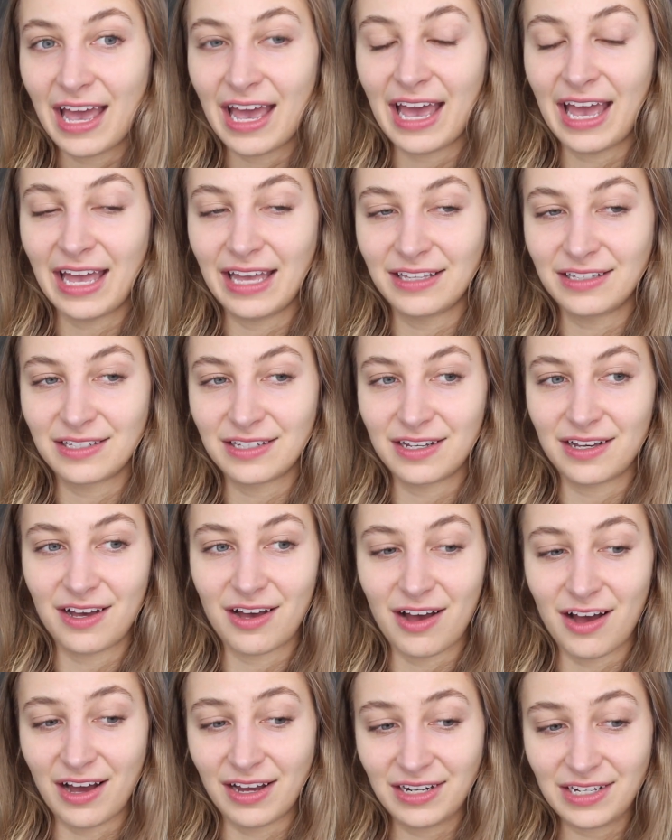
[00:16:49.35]
and
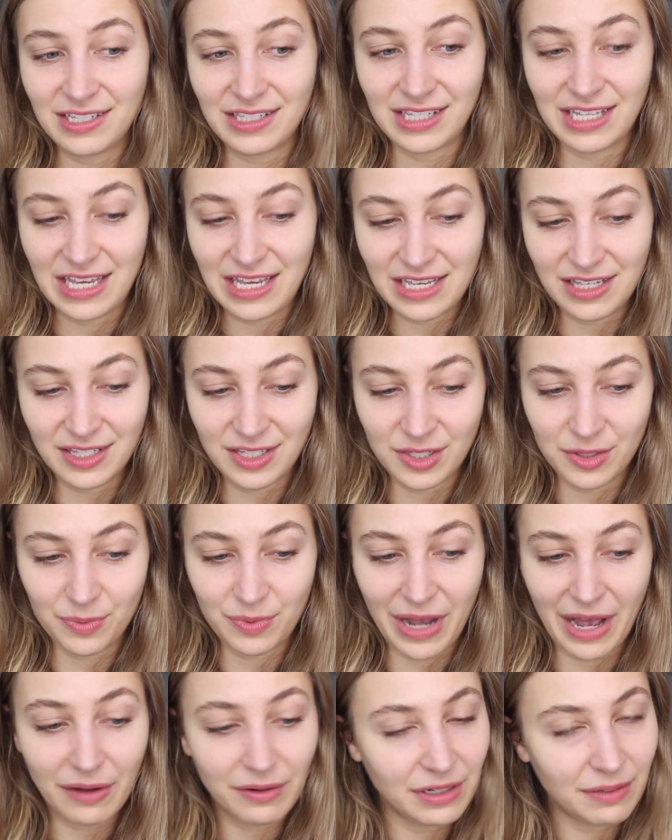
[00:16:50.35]
honestly, he's
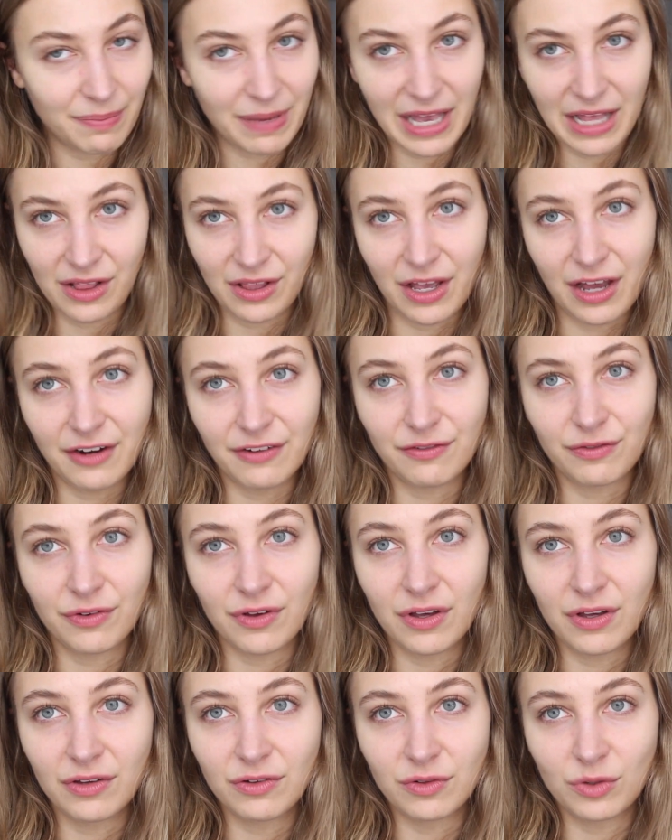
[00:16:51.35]
surrounded by a lot of
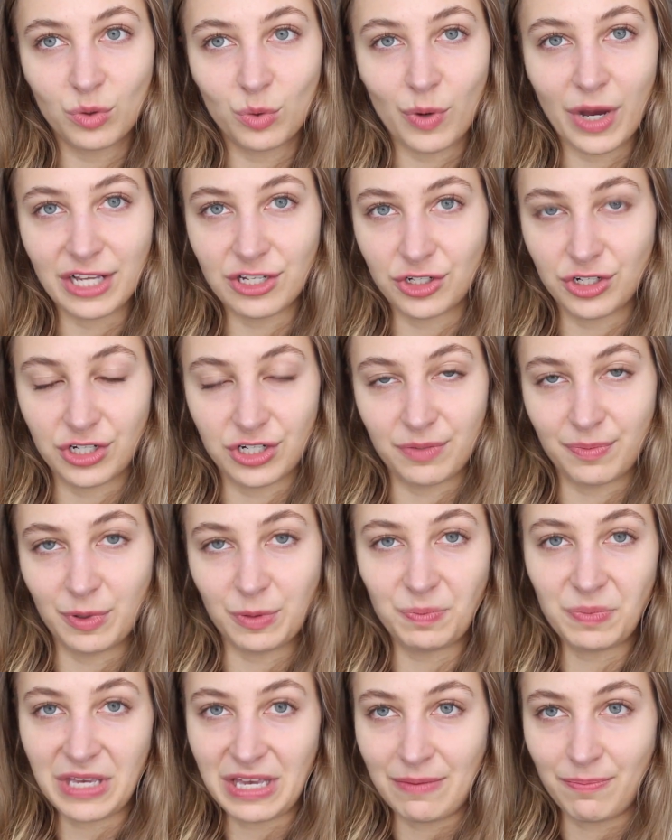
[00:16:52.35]

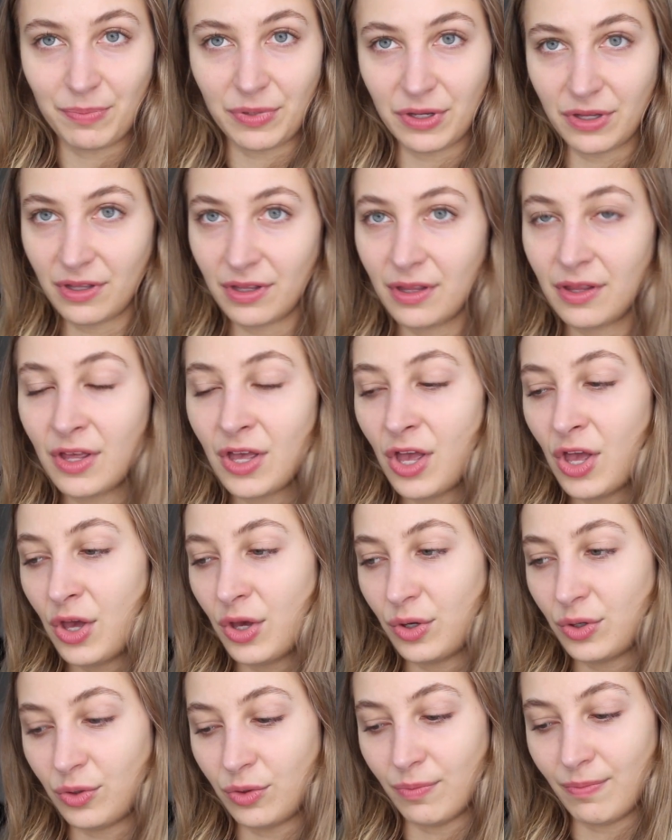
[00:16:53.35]
questionable people
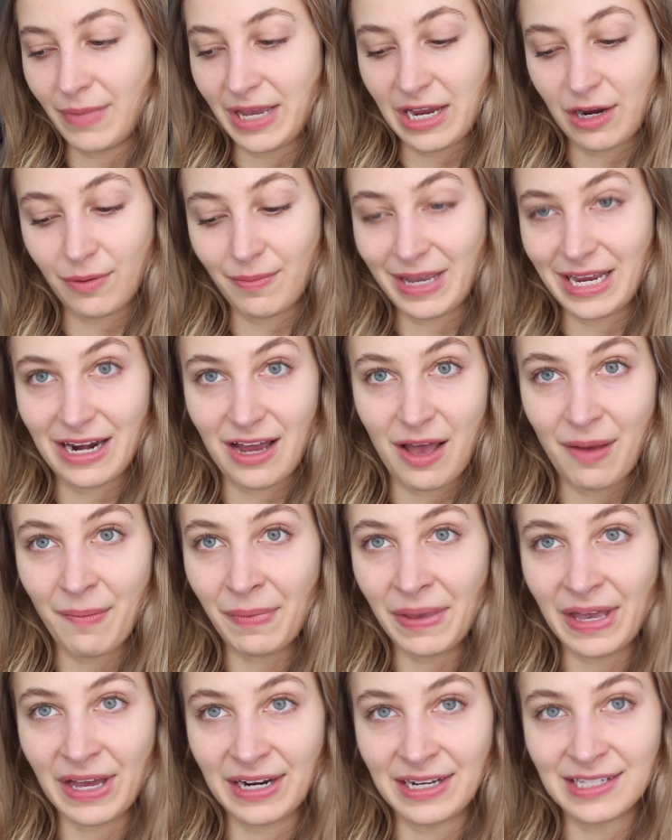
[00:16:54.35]
who may or may not
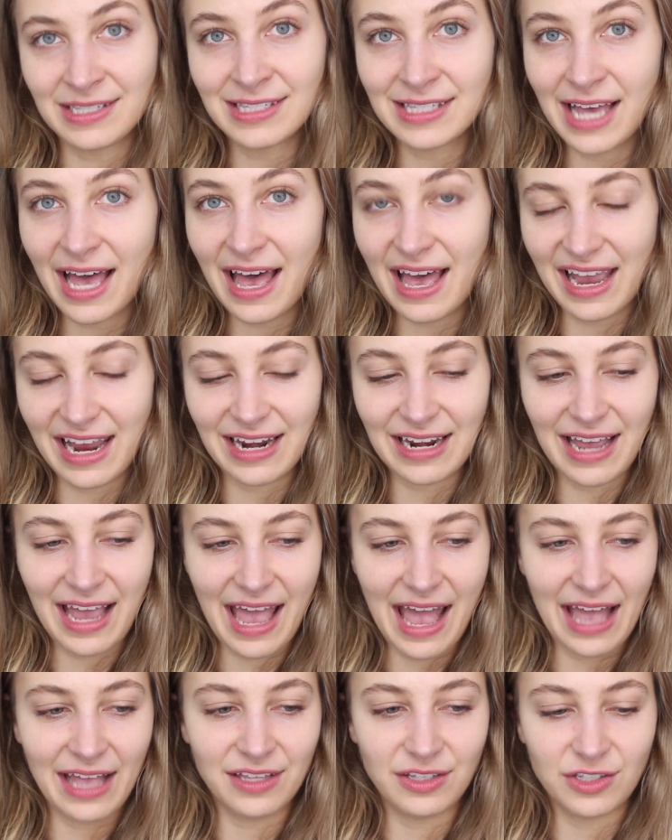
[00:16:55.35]
be on his side,
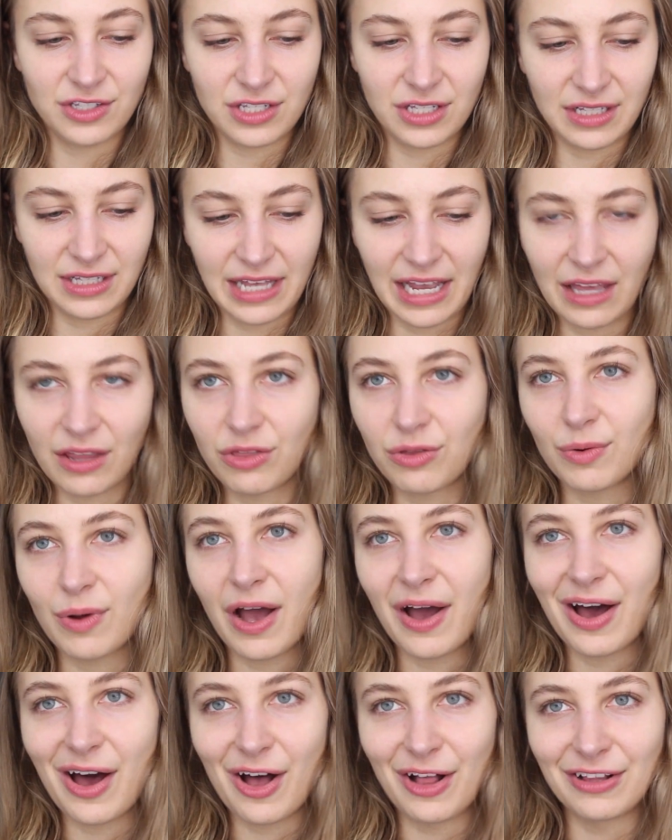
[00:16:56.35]
and to like
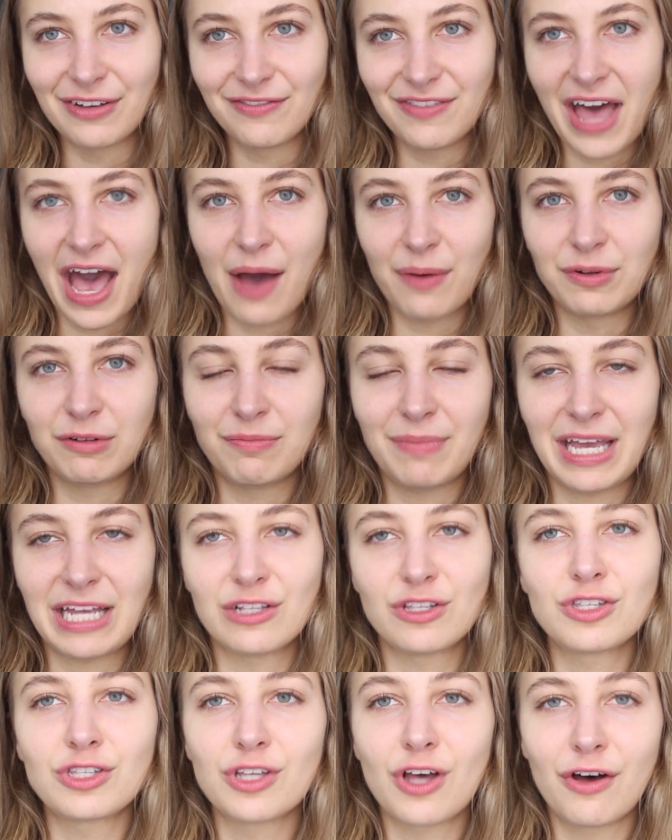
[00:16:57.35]
throughout all of that
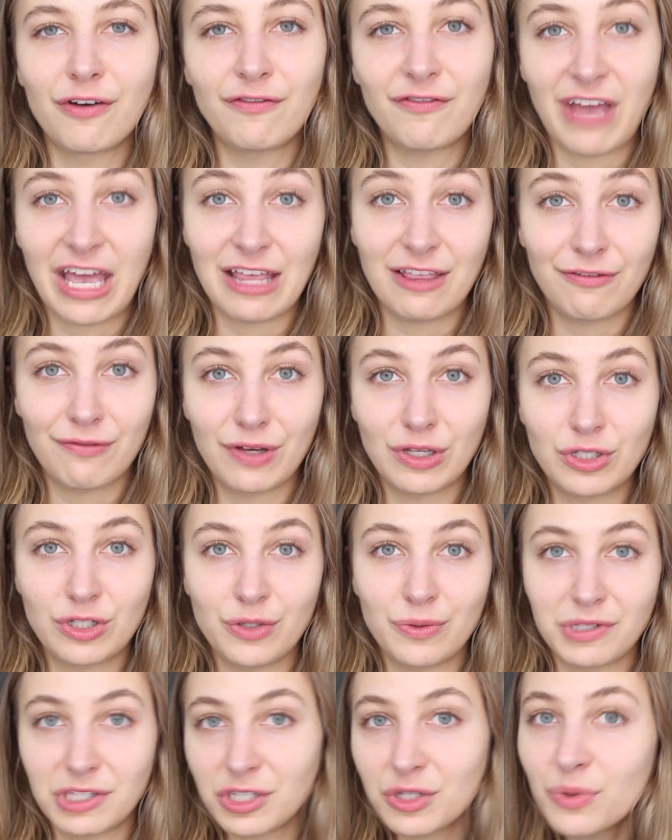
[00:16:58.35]
remain so faithful
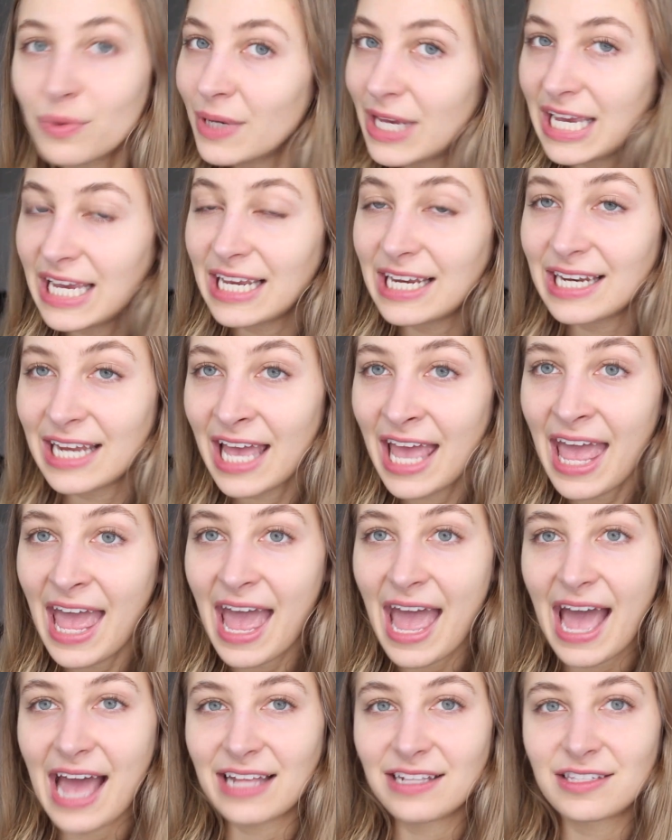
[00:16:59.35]
to his queen
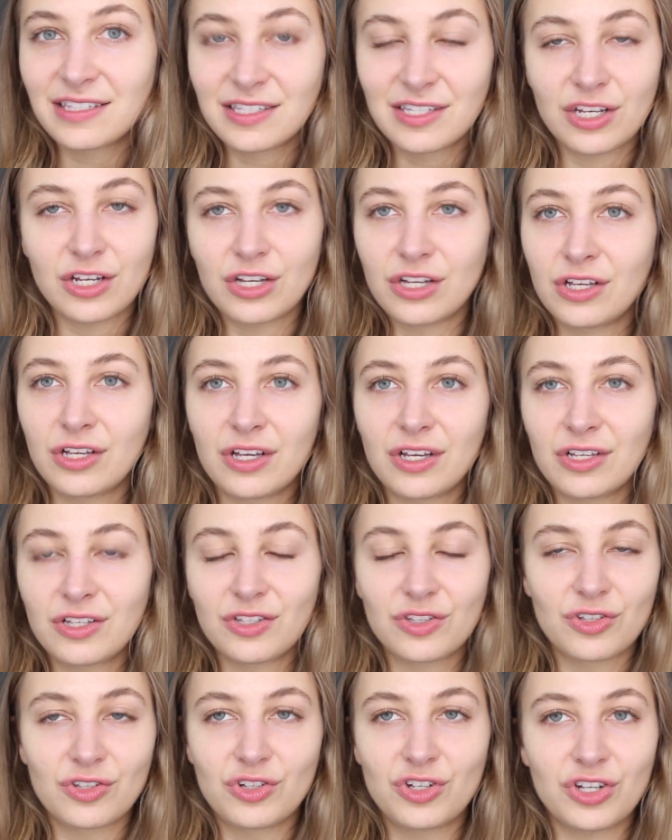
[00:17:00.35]
and
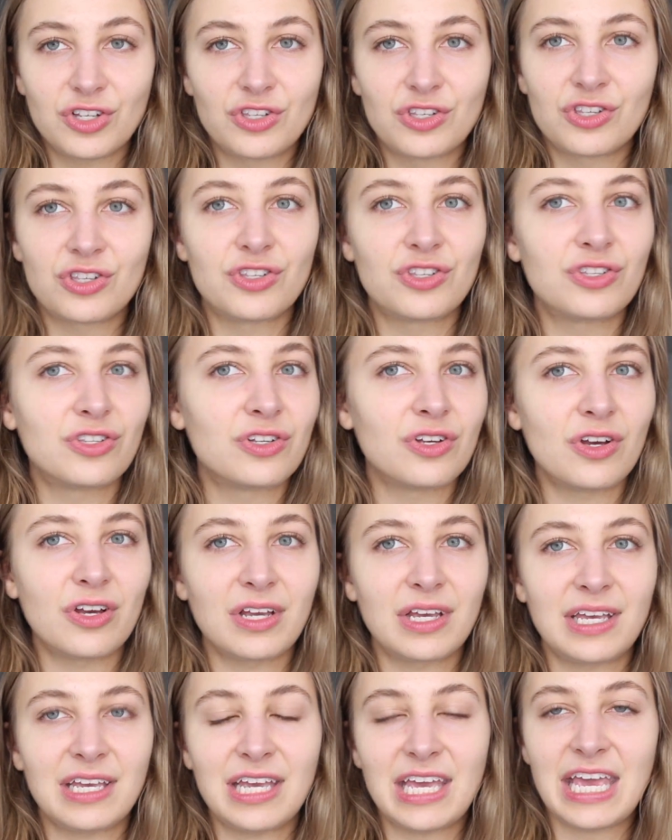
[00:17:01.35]
still just
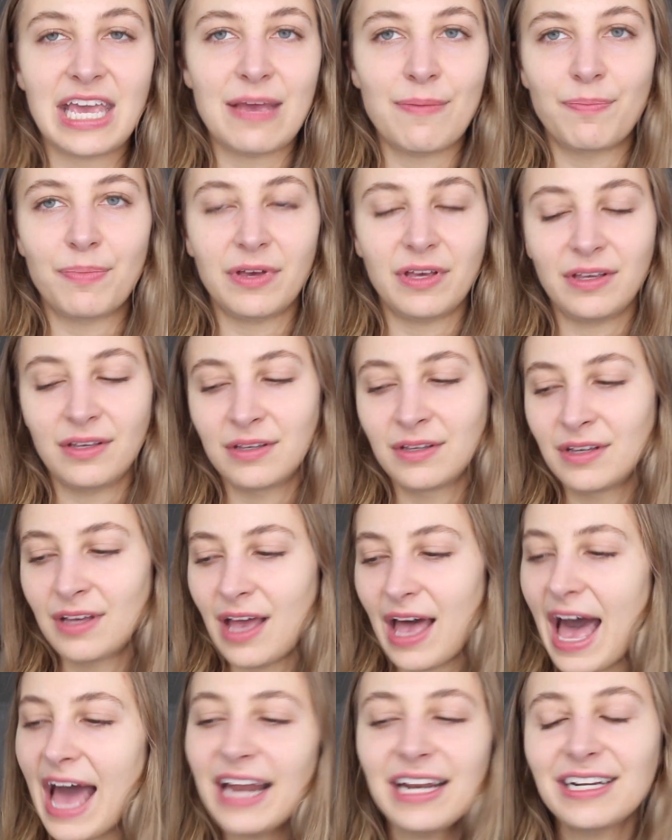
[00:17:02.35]
keep, I
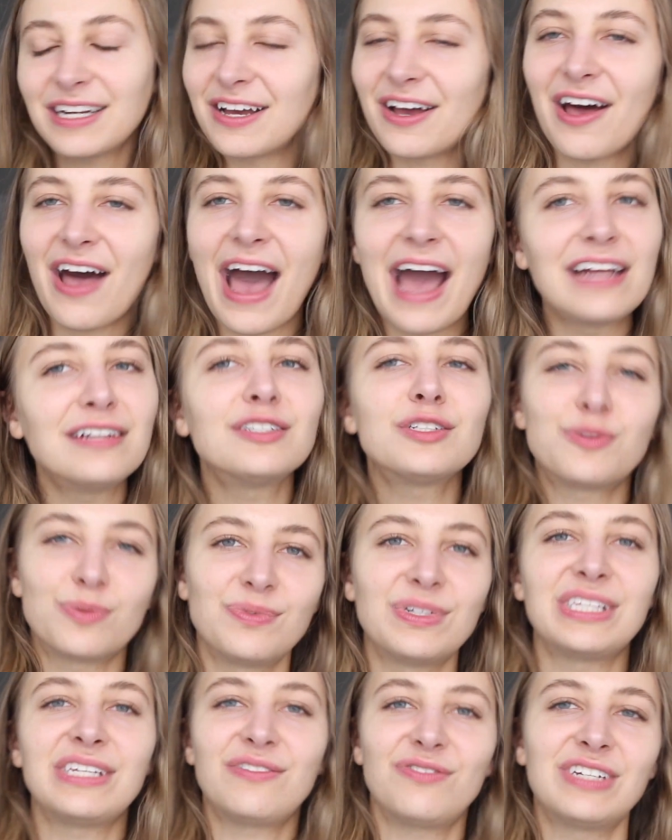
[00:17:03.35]
don't know, I just
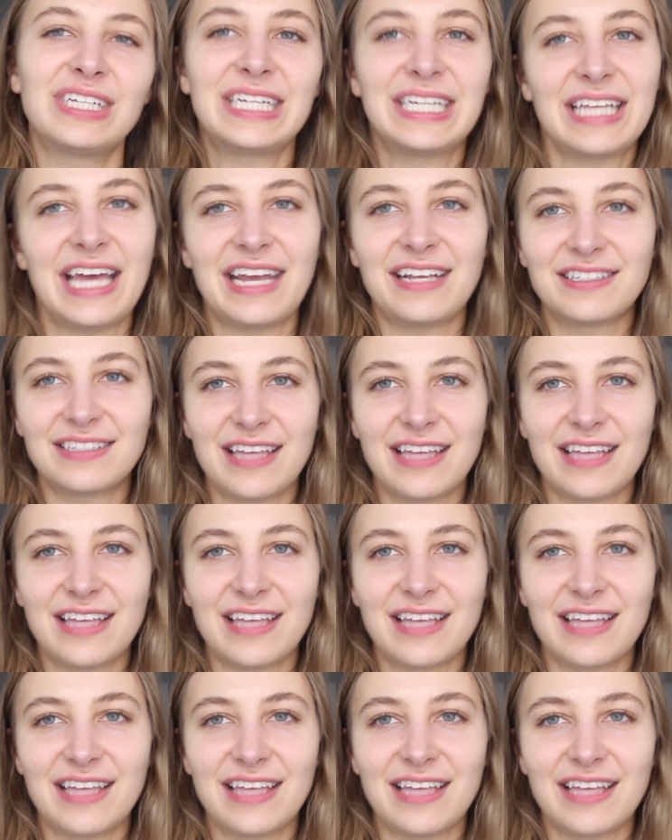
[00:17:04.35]
really liked